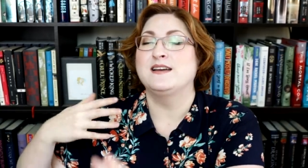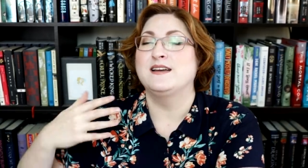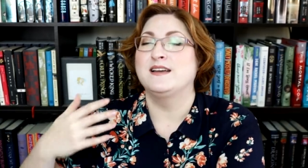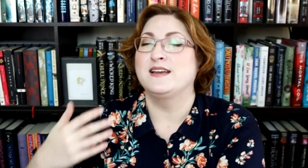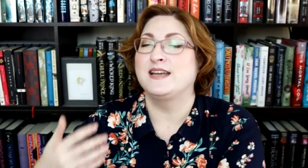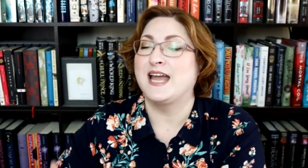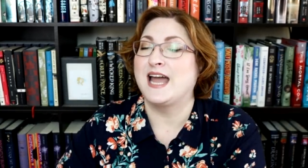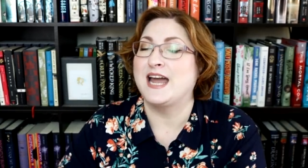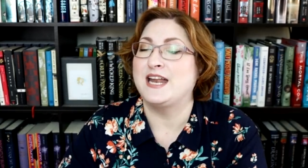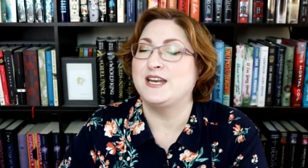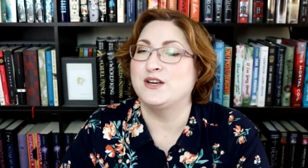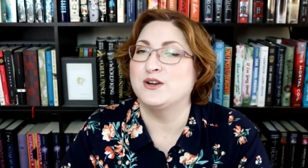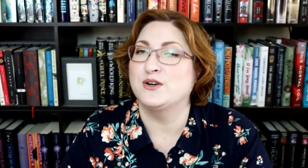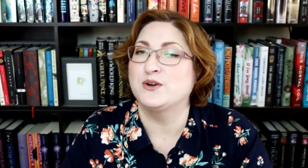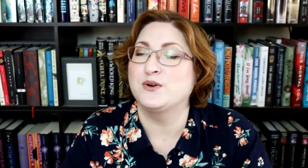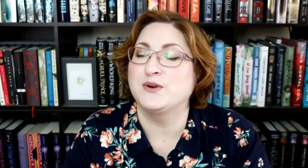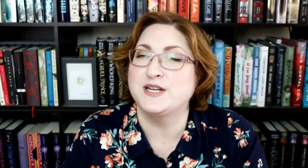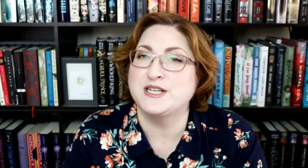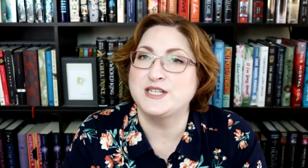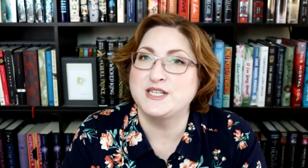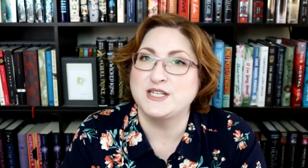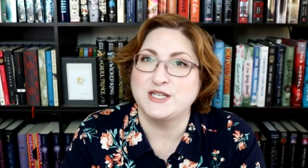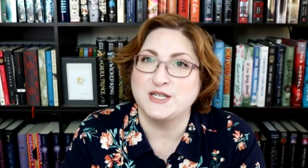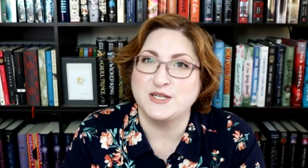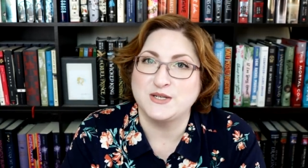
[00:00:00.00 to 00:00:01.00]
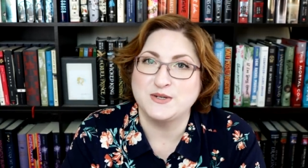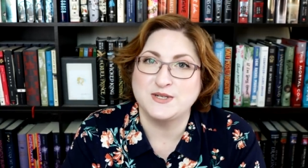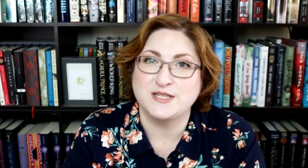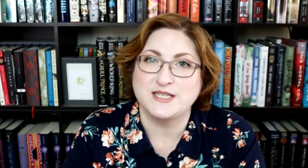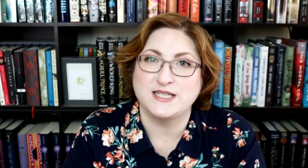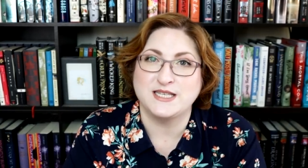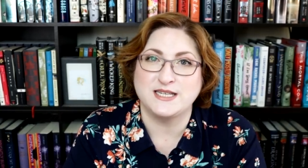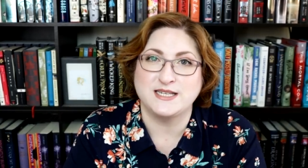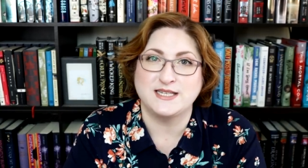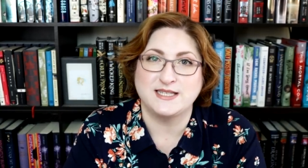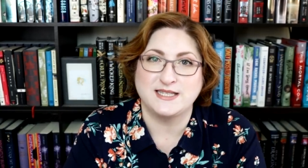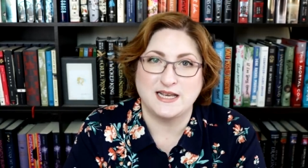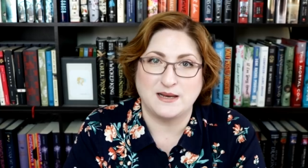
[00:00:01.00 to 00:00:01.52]
Again, you're going to use
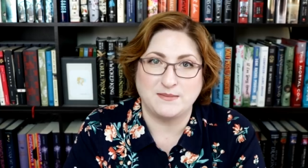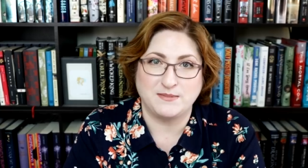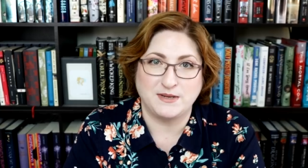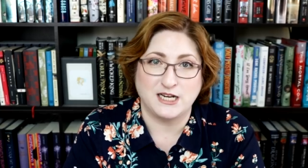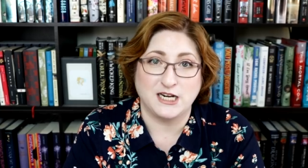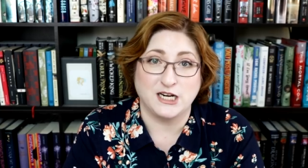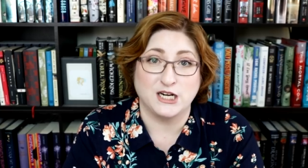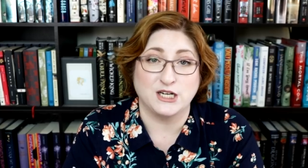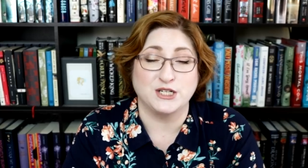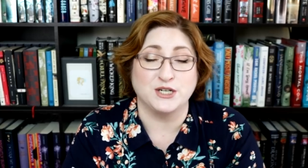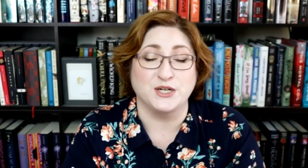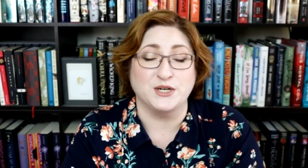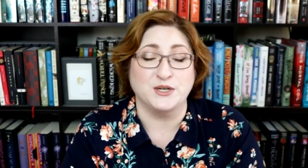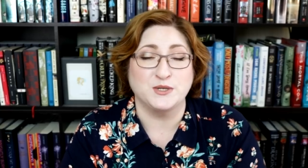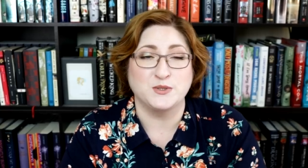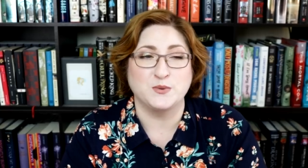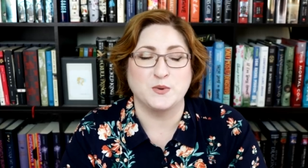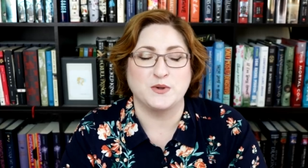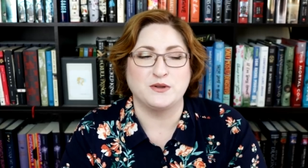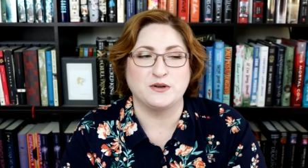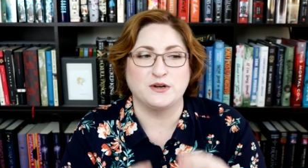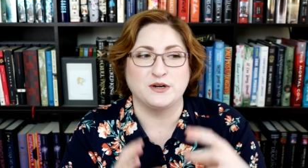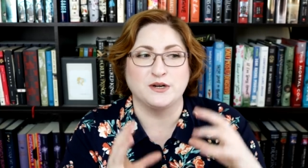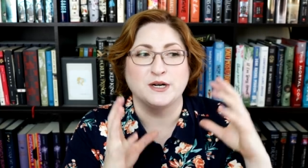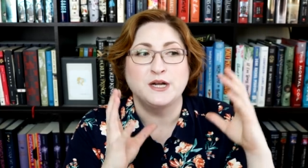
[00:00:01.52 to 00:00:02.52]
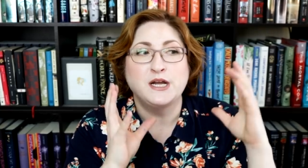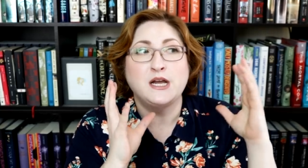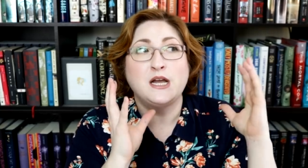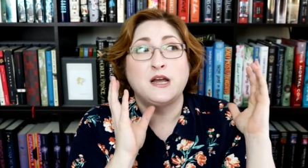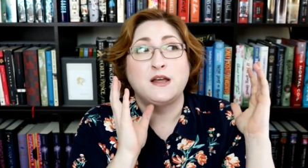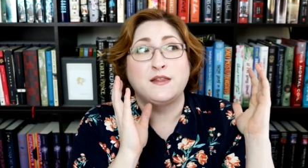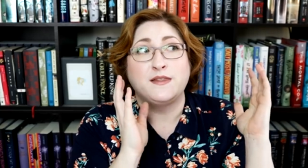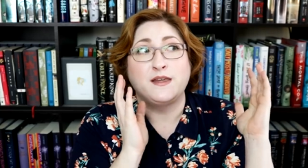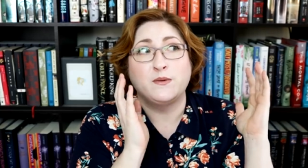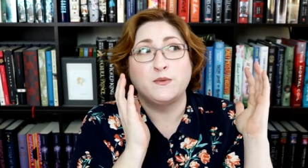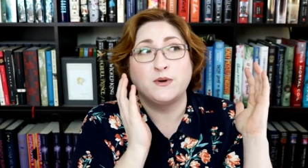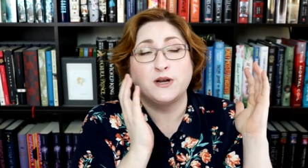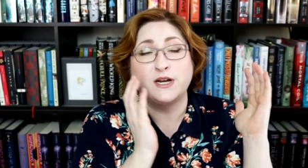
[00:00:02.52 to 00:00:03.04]
these sub characters, whether
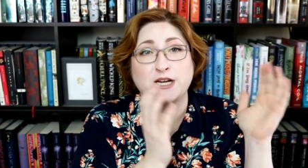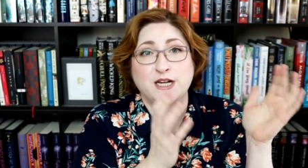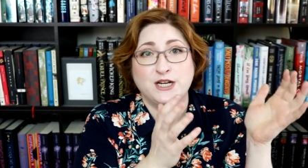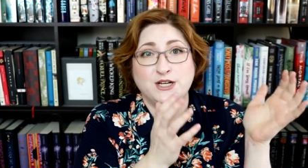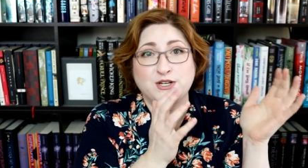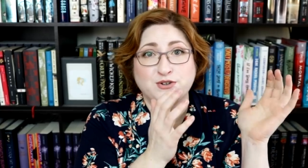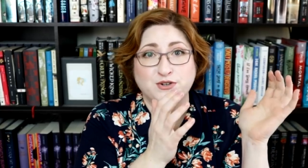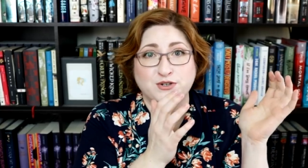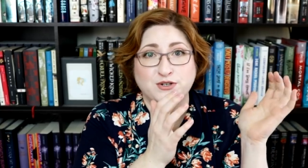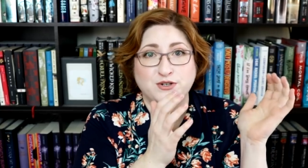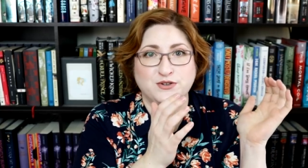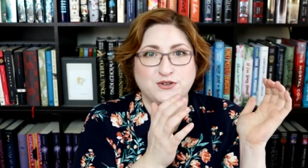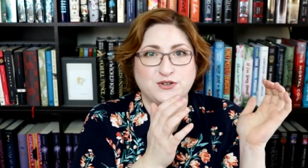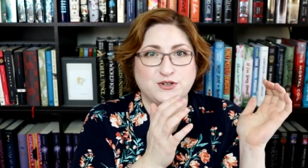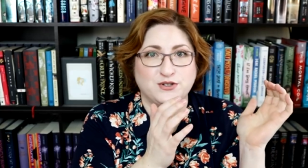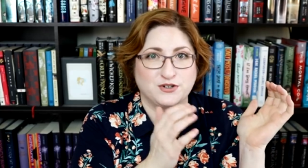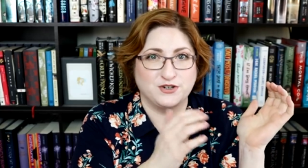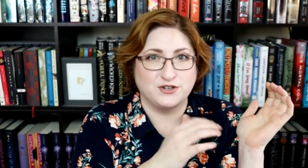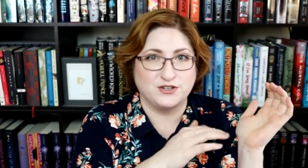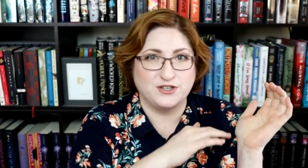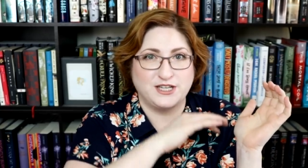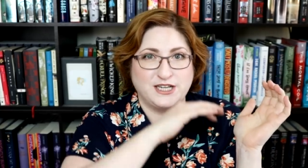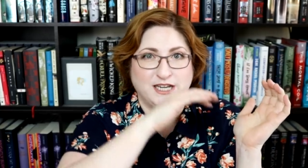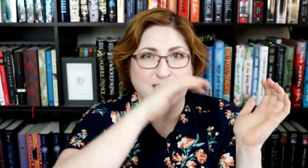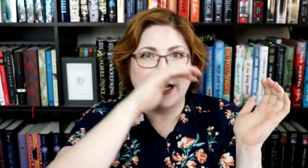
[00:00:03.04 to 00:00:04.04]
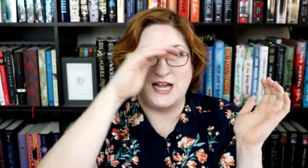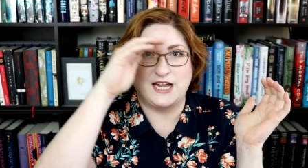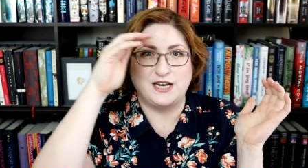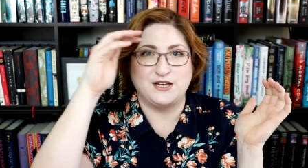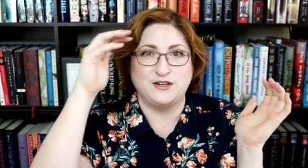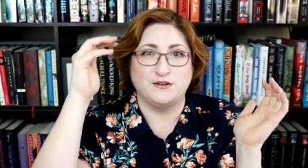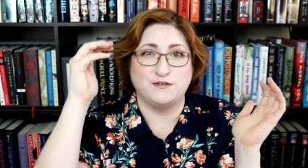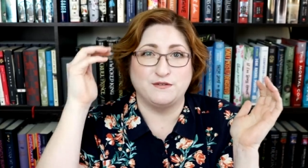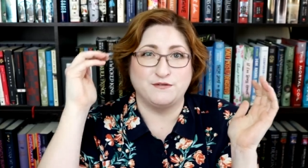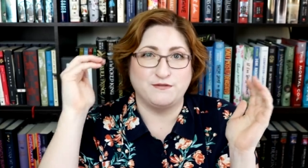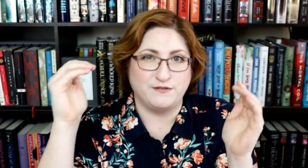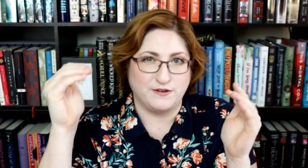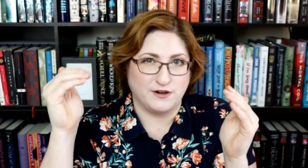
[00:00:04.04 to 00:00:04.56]
they were introduced early and
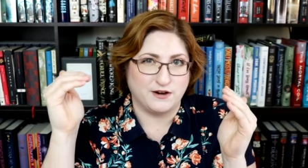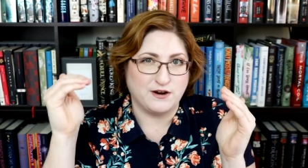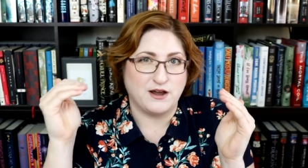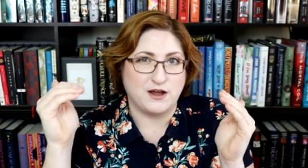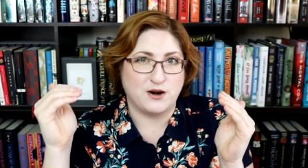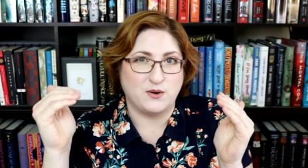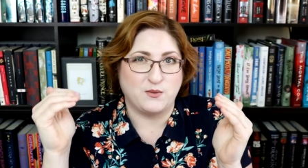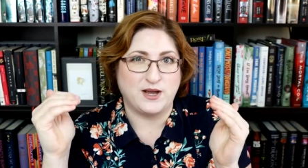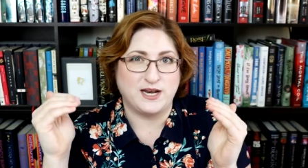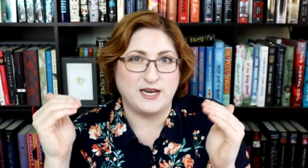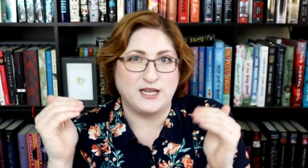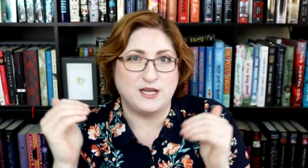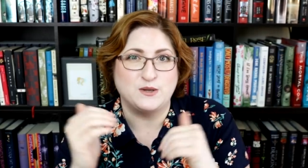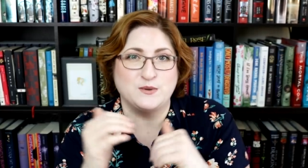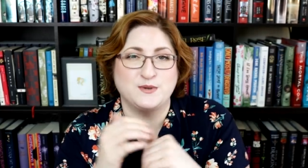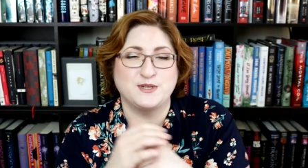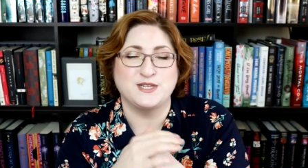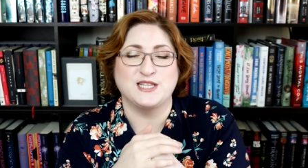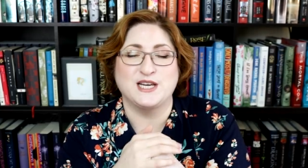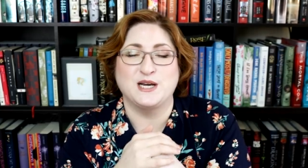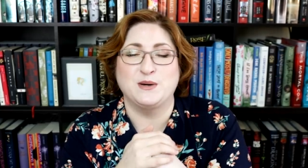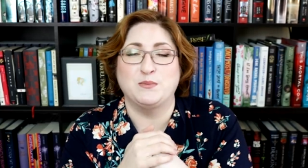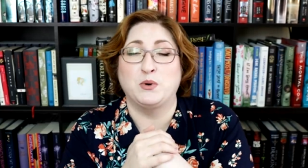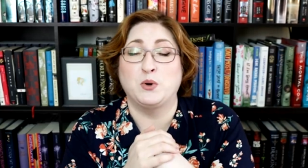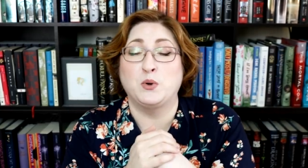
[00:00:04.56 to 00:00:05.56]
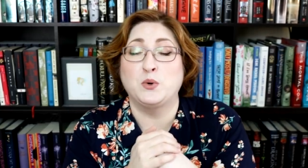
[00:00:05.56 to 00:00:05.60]
you figure out a way to use them,